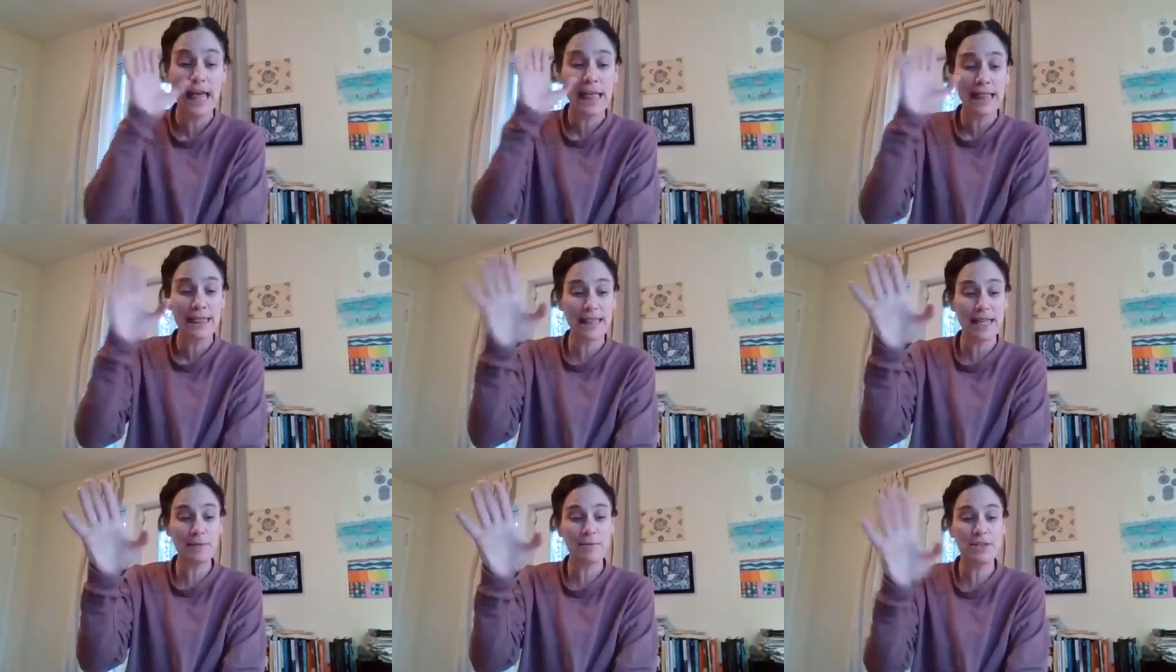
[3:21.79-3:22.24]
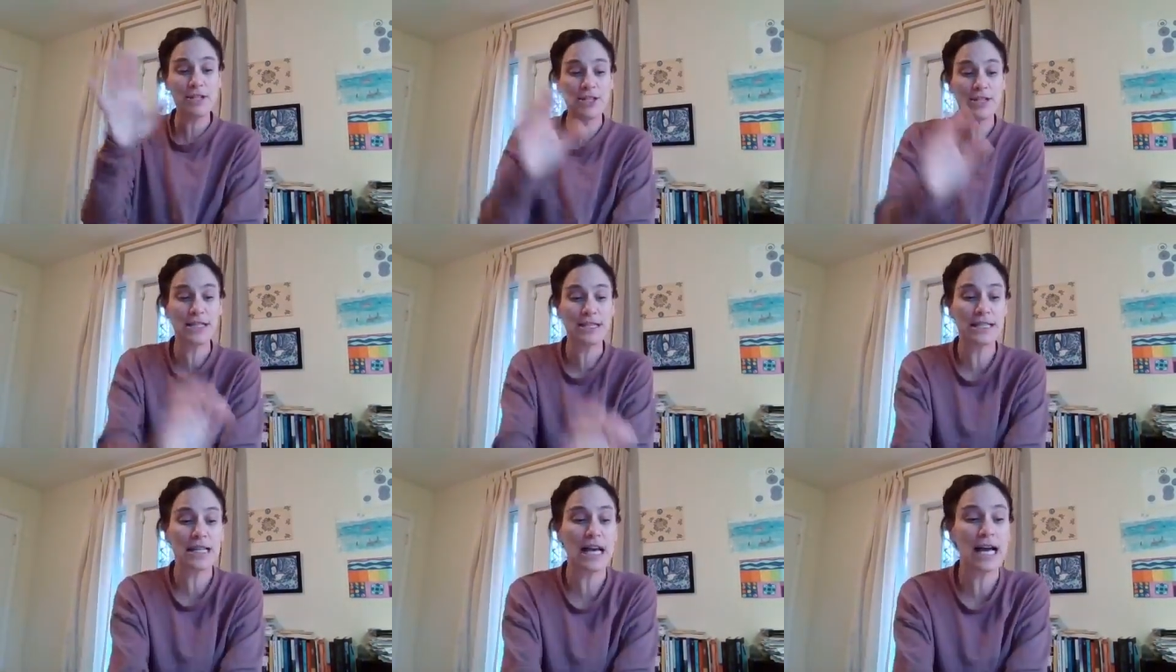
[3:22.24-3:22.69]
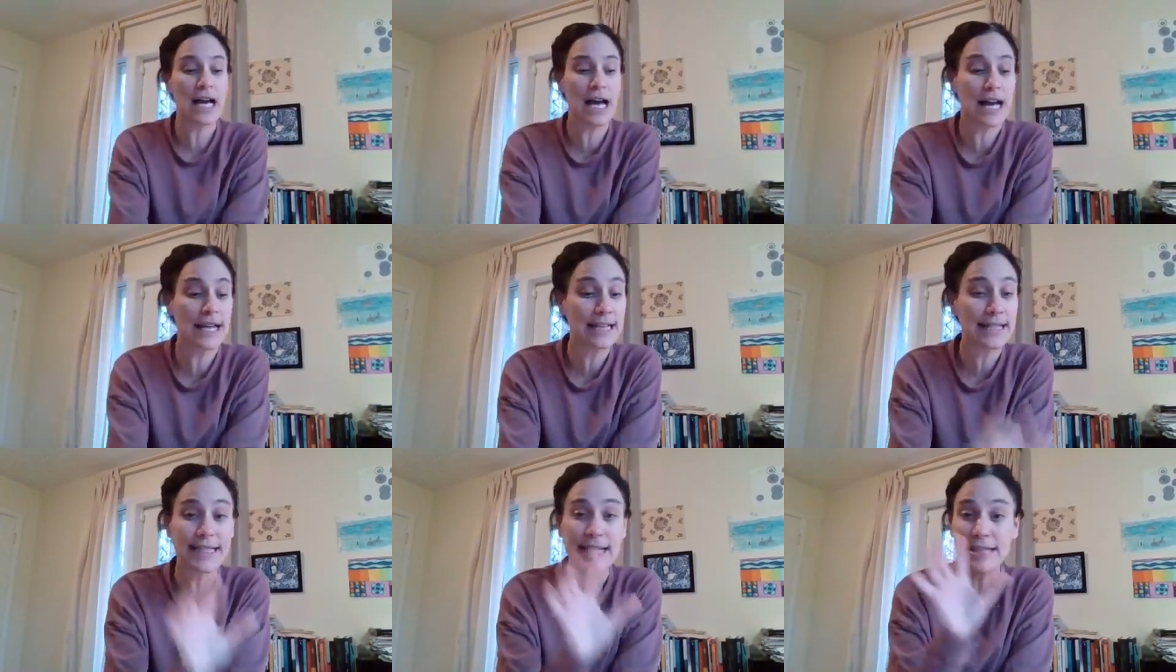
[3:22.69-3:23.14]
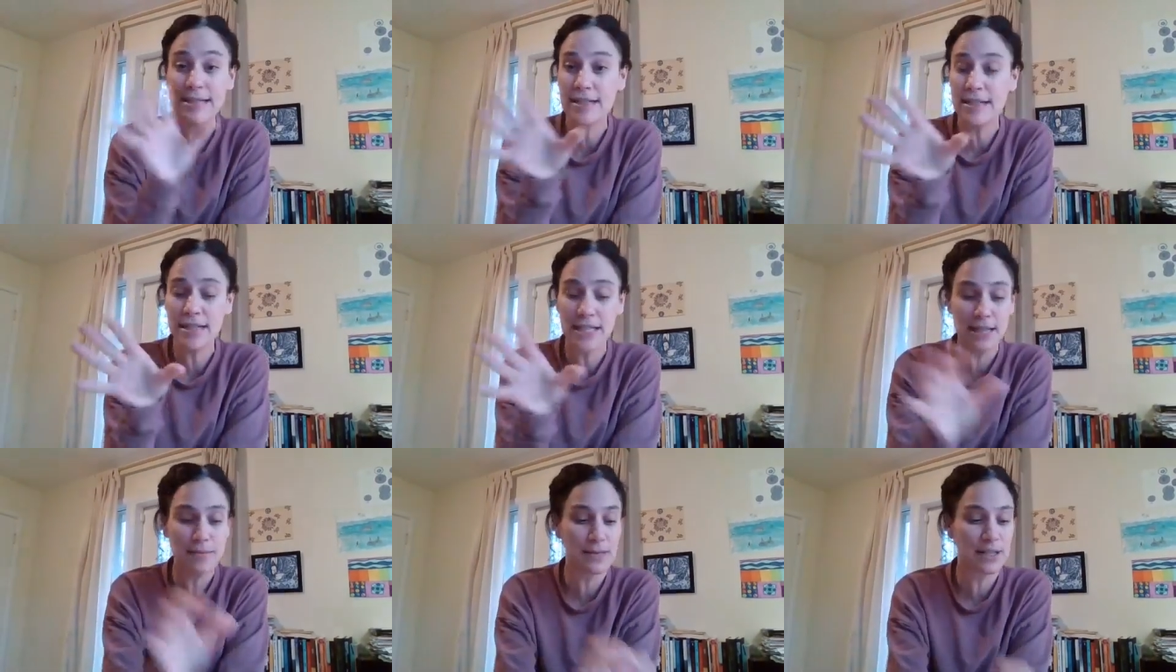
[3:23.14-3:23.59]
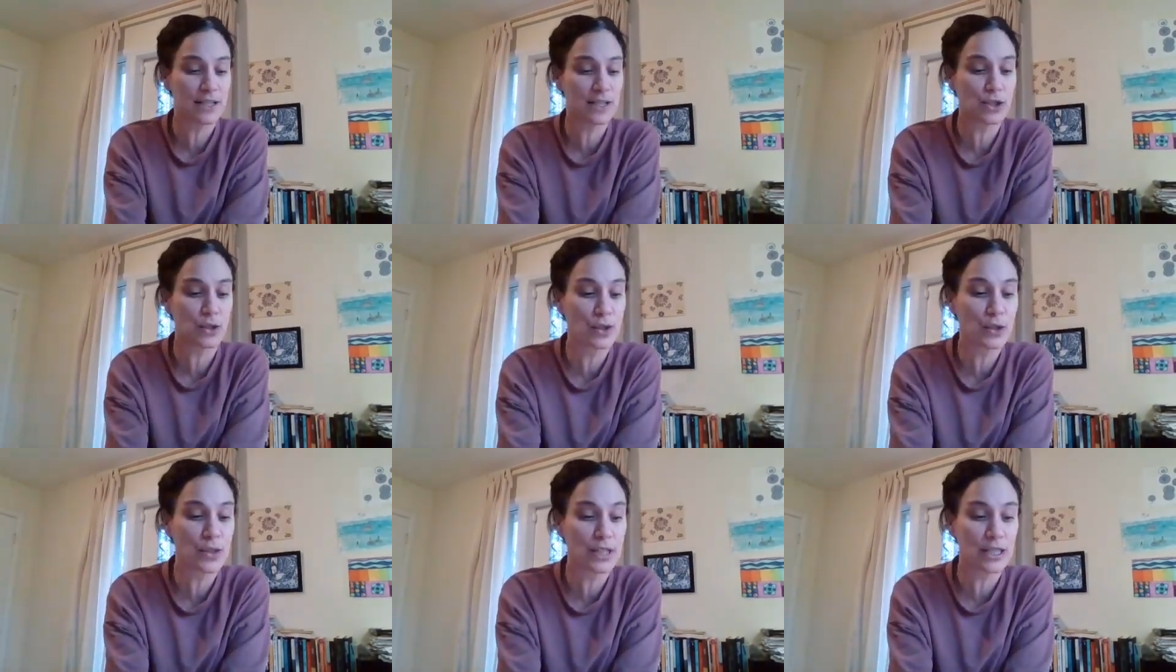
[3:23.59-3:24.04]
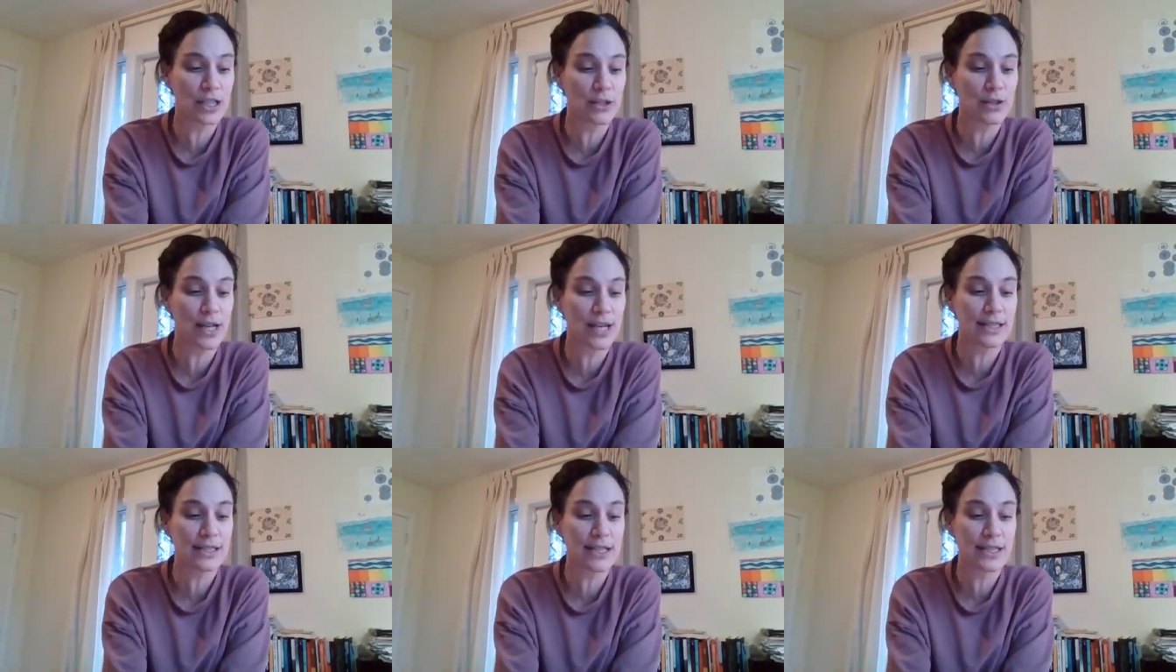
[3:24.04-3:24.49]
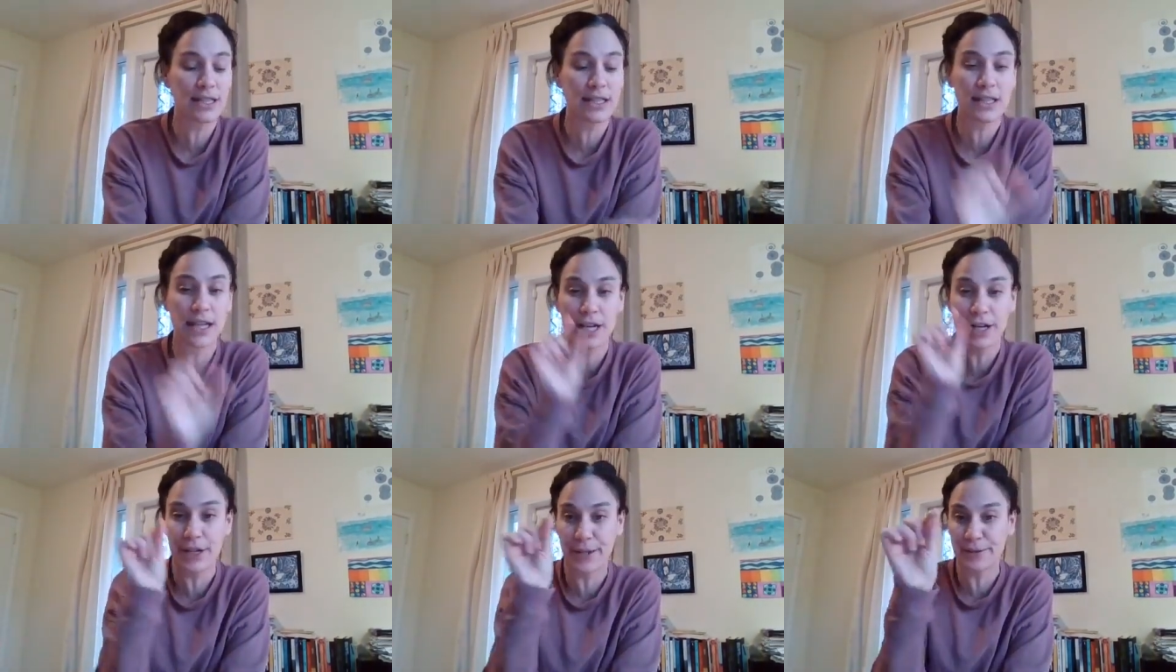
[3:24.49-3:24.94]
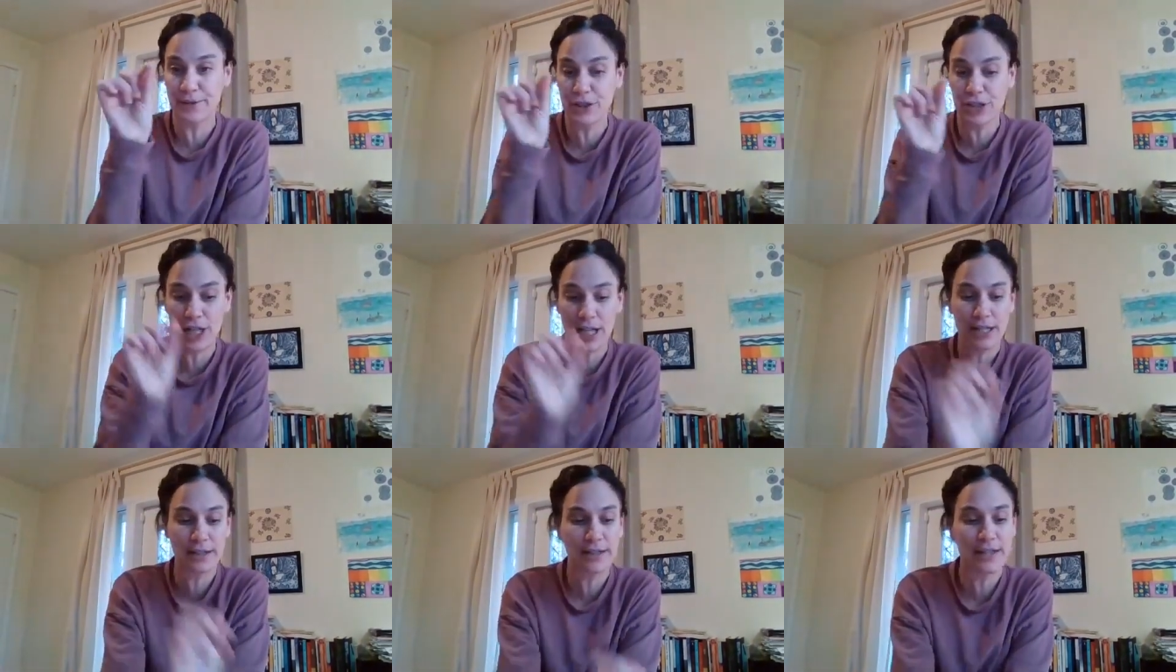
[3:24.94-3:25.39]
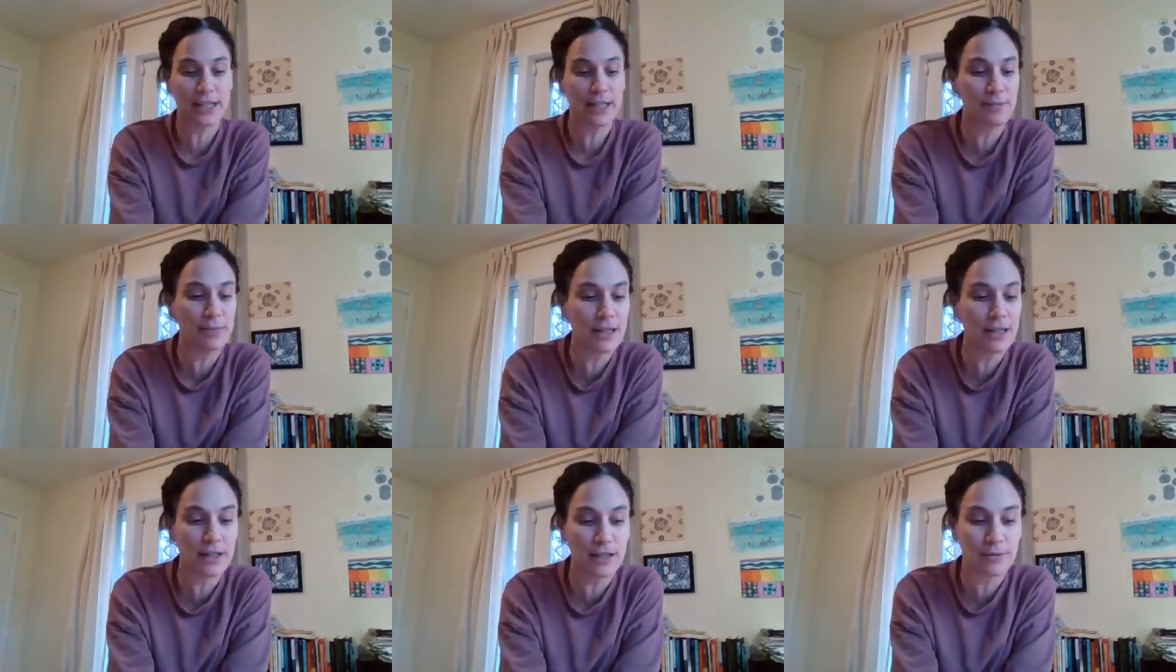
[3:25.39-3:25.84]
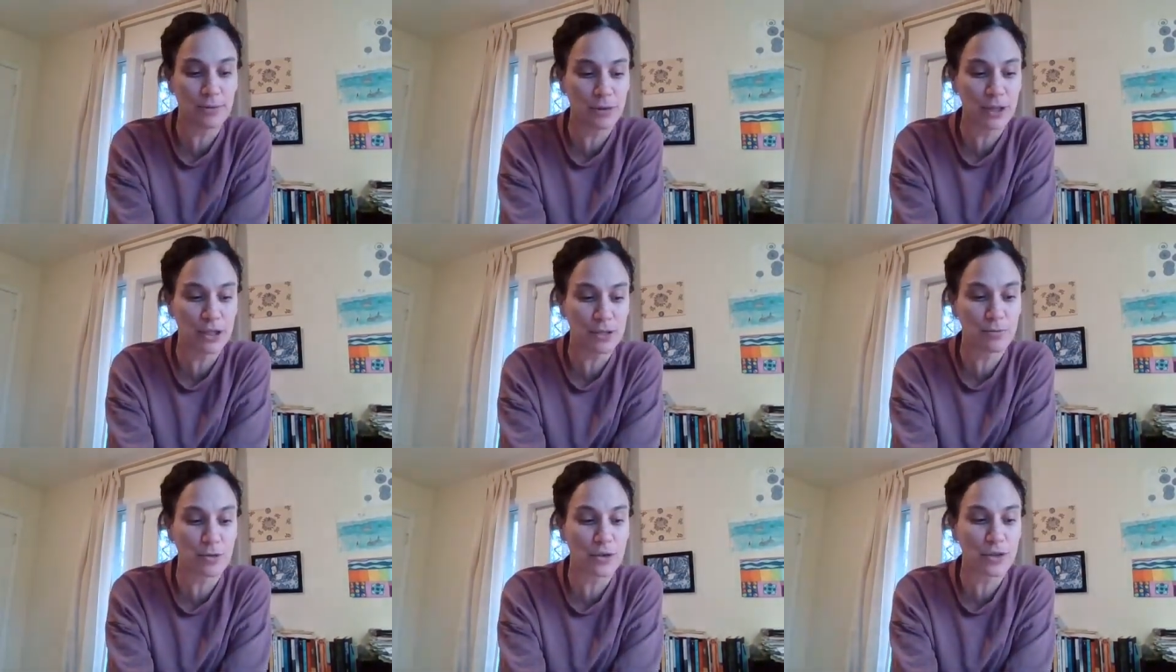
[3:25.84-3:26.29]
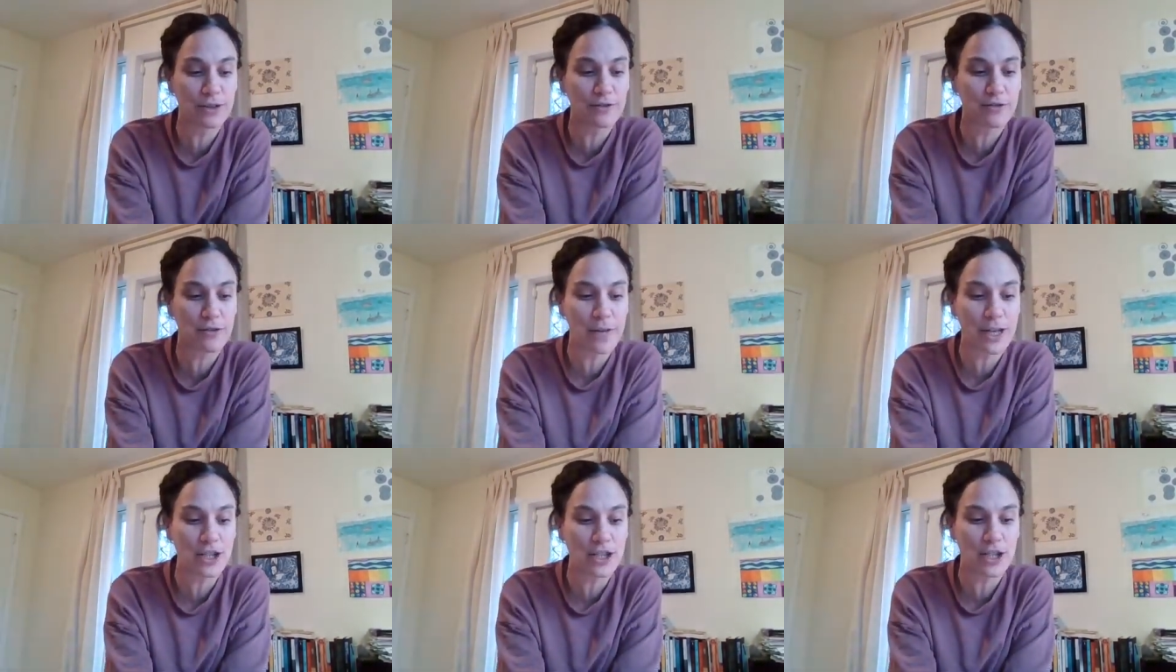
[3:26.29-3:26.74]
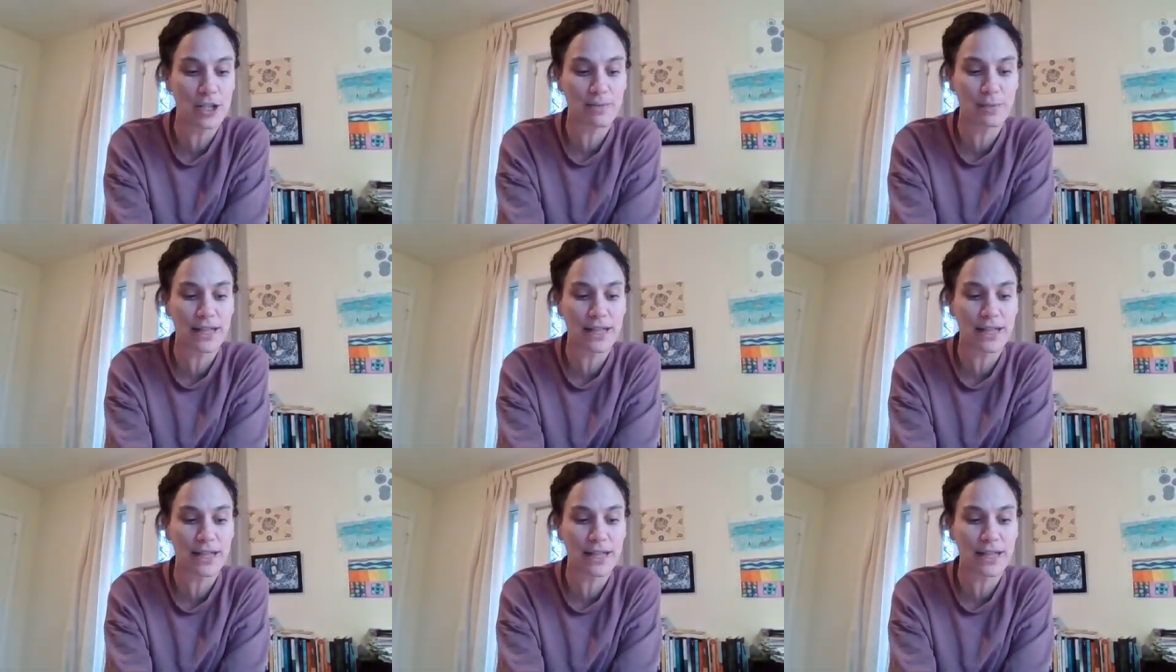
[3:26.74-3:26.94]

let me just I sent an email, so you guys can check the email with more information.